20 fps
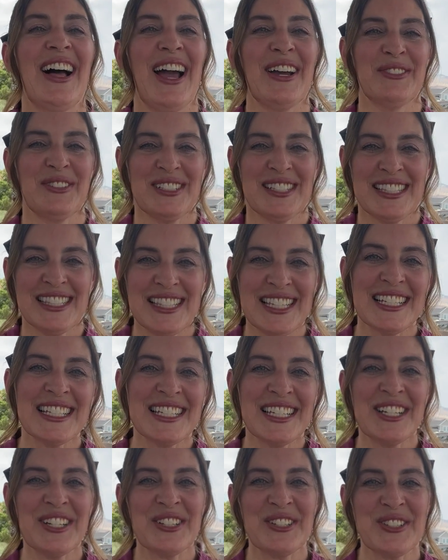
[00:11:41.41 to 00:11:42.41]
I was
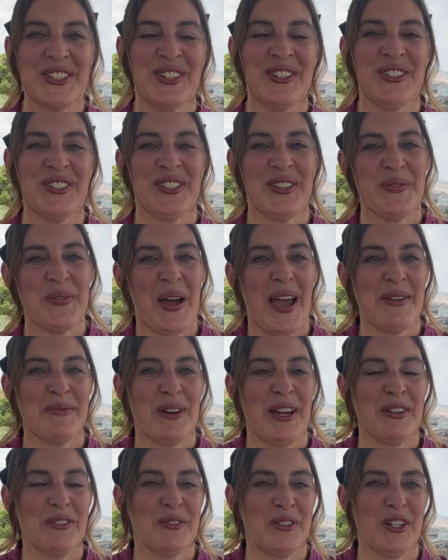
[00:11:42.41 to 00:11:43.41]
60 years old to buy
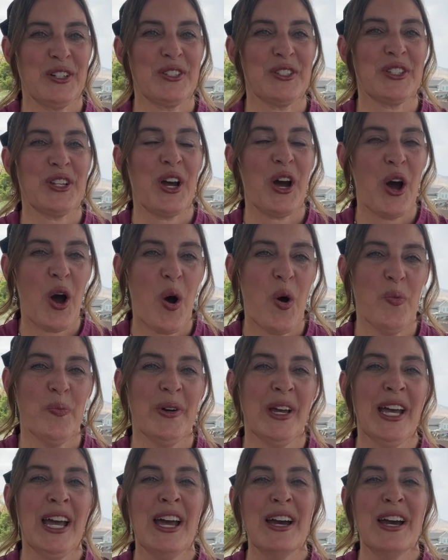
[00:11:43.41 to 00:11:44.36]
my first home.